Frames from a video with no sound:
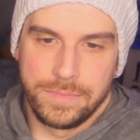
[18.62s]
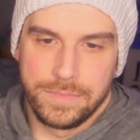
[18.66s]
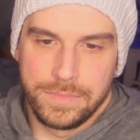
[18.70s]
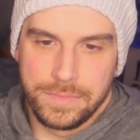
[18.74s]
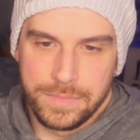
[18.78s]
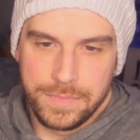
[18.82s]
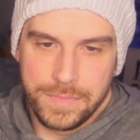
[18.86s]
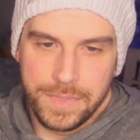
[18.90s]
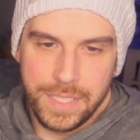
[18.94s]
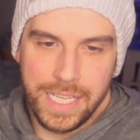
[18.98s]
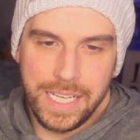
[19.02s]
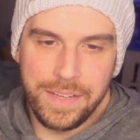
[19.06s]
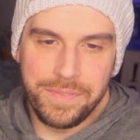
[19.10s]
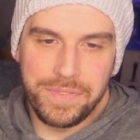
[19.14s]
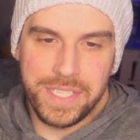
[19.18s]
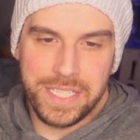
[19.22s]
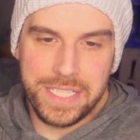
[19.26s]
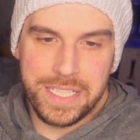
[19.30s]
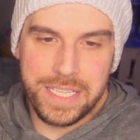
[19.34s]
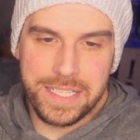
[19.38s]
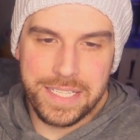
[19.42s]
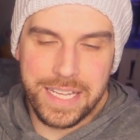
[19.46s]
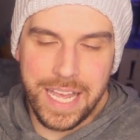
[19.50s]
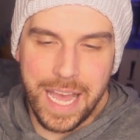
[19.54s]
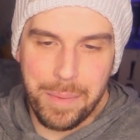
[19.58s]
You, man, if
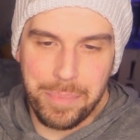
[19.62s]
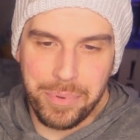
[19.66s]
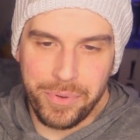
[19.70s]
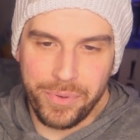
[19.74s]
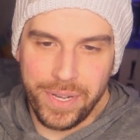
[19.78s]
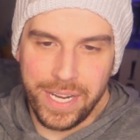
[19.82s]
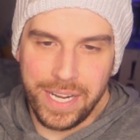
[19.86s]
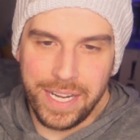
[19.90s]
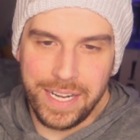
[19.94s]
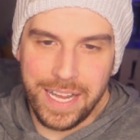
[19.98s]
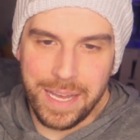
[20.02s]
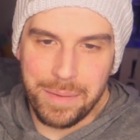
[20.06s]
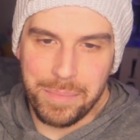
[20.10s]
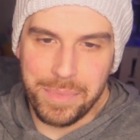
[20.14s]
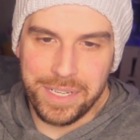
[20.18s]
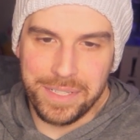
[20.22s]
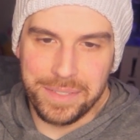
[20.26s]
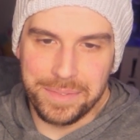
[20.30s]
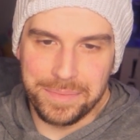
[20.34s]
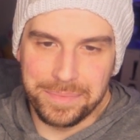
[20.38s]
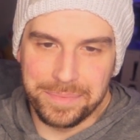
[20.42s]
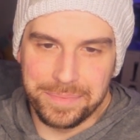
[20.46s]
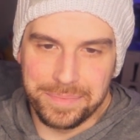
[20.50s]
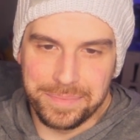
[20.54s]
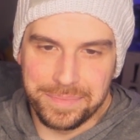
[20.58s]
this is copyrighted, I'm going
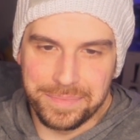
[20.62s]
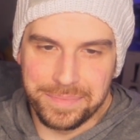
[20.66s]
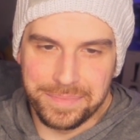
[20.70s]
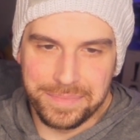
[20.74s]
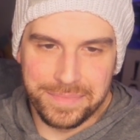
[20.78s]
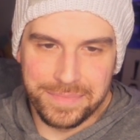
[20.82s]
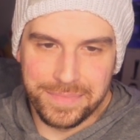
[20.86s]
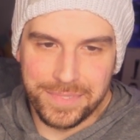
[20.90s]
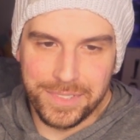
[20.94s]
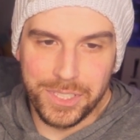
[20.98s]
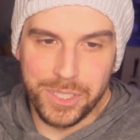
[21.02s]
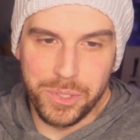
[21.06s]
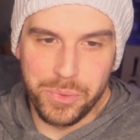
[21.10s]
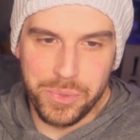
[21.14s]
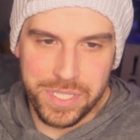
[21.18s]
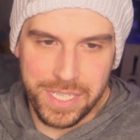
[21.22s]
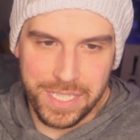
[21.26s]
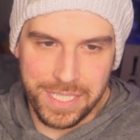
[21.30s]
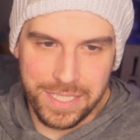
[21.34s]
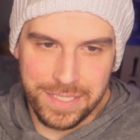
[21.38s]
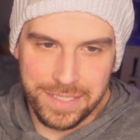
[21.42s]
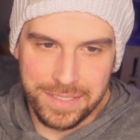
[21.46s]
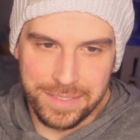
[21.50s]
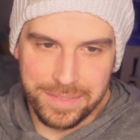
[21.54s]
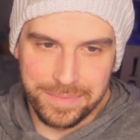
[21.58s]
to lose
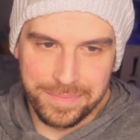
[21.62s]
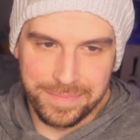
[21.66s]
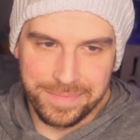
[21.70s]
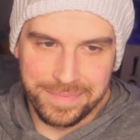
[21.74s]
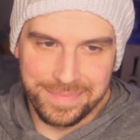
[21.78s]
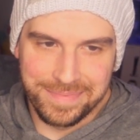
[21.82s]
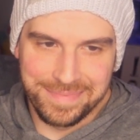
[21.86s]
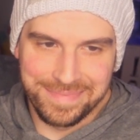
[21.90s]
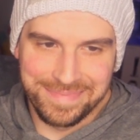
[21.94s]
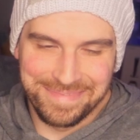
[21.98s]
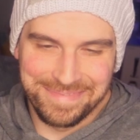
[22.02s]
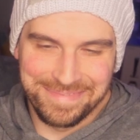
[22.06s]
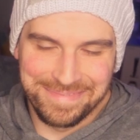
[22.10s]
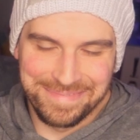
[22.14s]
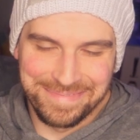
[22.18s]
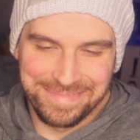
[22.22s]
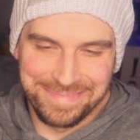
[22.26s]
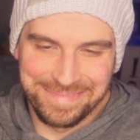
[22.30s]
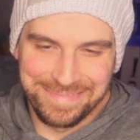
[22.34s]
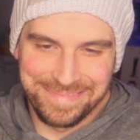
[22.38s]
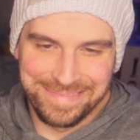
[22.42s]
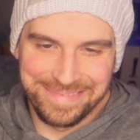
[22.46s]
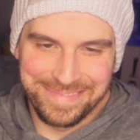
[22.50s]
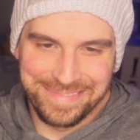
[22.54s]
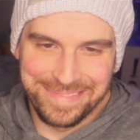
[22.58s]
it. Like it.
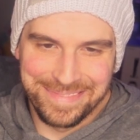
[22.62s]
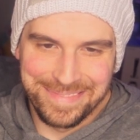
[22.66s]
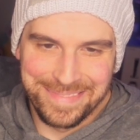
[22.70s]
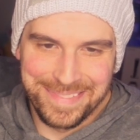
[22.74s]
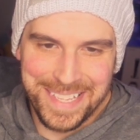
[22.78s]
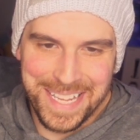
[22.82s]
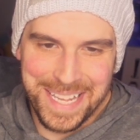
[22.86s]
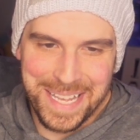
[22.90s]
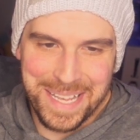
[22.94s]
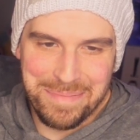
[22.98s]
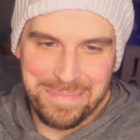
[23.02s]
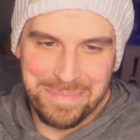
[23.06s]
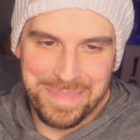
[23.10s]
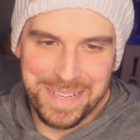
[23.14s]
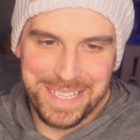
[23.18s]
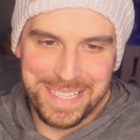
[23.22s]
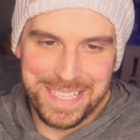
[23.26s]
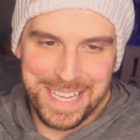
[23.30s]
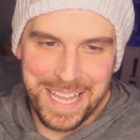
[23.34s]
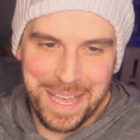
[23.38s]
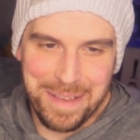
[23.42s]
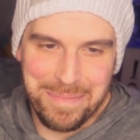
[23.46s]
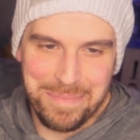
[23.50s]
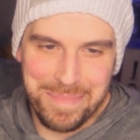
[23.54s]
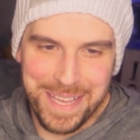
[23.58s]
Tim the
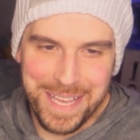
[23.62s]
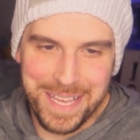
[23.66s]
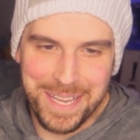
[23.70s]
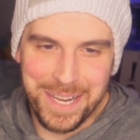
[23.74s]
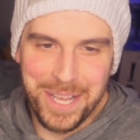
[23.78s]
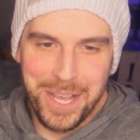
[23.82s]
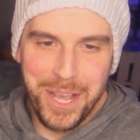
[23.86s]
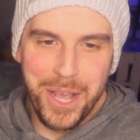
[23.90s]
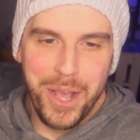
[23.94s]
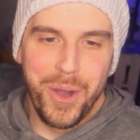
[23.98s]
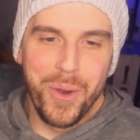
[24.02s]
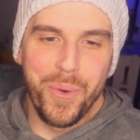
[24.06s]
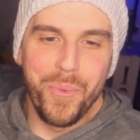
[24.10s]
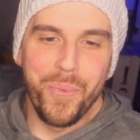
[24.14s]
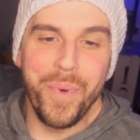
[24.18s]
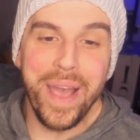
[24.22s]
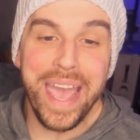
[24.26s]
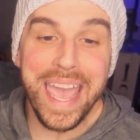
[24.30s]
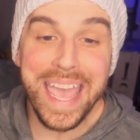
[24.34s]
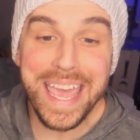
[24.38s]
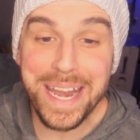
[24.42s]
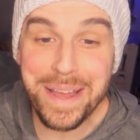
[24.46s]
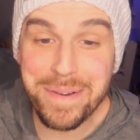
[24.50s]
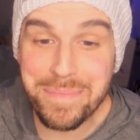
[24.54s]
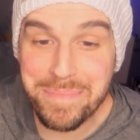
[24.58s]
Tatman.
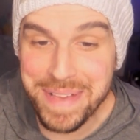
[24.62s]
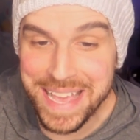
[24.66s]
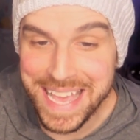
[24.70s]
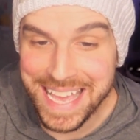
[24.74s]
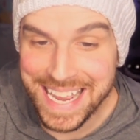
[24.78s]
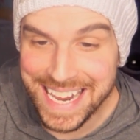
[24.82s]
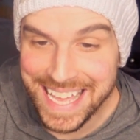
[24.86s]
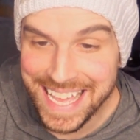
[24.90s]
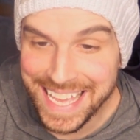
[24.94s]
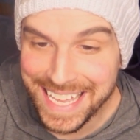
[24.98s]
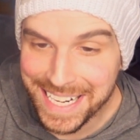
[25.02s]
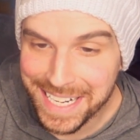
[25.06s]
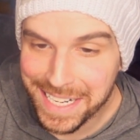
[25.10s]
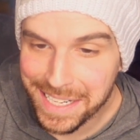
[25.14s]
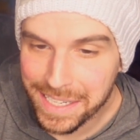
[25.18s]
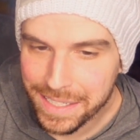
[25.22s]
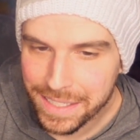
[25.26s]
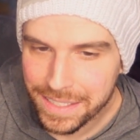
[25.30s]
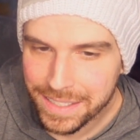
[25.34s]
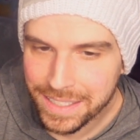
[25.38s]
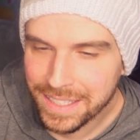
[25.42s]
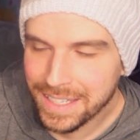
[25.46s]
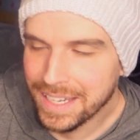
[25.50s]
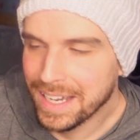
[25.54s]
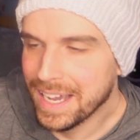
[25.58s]
Wait a minute.
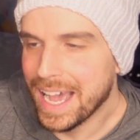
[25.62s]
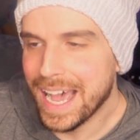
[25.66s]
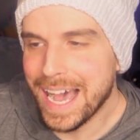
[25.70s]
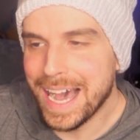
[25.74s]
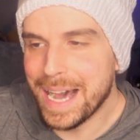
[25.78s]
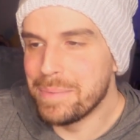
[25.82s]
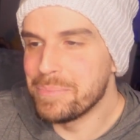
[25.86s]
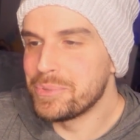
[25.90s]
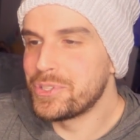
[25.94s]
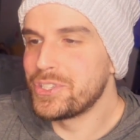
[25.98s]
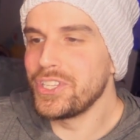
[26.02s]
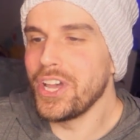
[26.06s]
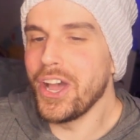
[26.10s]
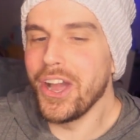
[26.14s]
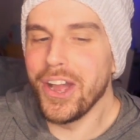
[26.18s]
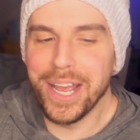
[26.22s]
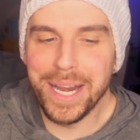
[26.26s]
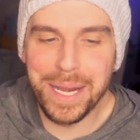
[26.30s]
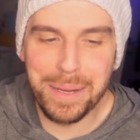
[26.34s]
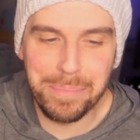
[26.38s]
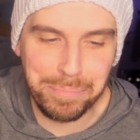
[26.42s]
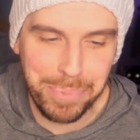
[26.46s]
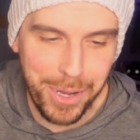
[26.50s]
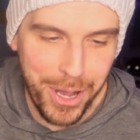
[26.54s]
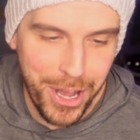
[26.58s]
I'm sorry
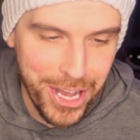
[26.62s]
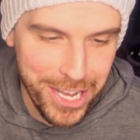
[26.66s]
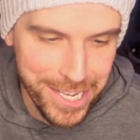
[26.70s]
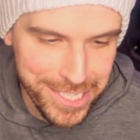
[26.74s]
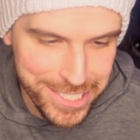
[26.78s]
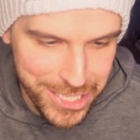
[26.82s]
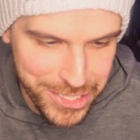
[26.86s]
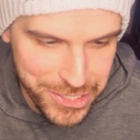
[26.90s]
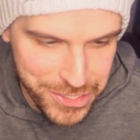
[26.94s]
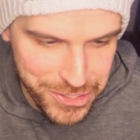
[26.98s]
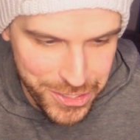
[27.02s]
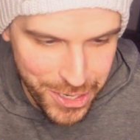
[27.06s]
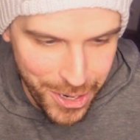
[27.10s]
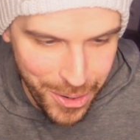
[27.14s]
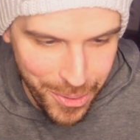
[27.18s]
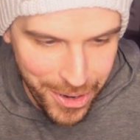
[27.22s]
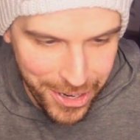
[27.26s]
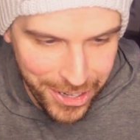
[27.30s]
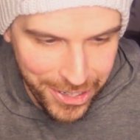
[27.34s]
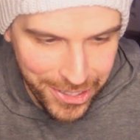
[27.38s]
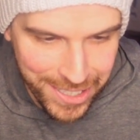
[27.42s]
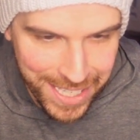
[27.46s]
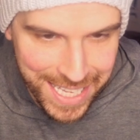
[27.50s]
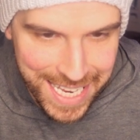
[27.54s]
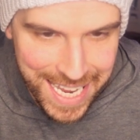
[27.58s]
to pause it so
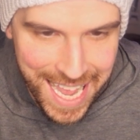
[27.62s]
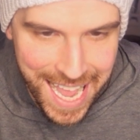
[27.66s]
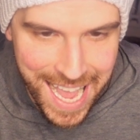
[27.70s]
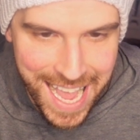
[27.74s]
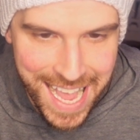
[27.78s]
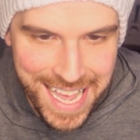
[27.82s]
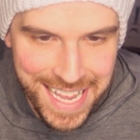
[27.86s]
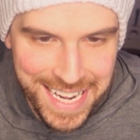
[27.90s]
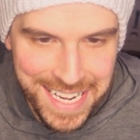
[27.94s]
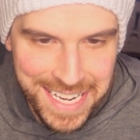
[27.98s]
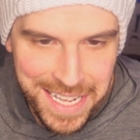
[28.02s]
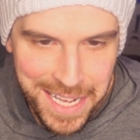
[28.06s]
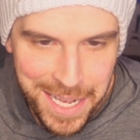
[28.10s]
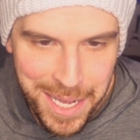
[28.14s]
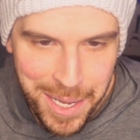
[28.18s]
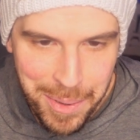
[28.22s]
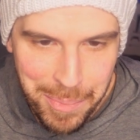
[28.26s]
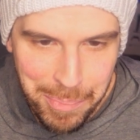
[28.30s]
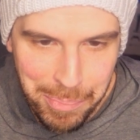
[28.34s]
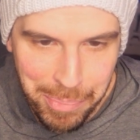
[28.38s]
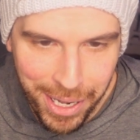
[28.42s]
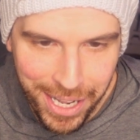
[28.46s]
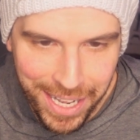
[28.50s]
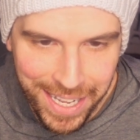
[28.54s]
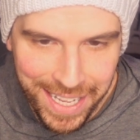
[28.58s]
early on,
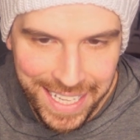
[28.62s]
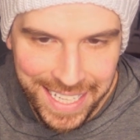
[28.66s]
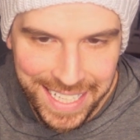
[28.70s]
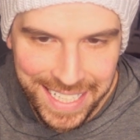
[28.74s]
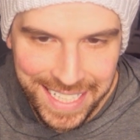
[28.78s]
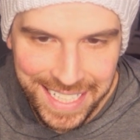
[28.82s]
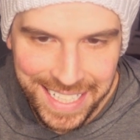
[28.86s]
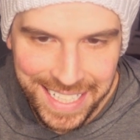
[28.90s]
but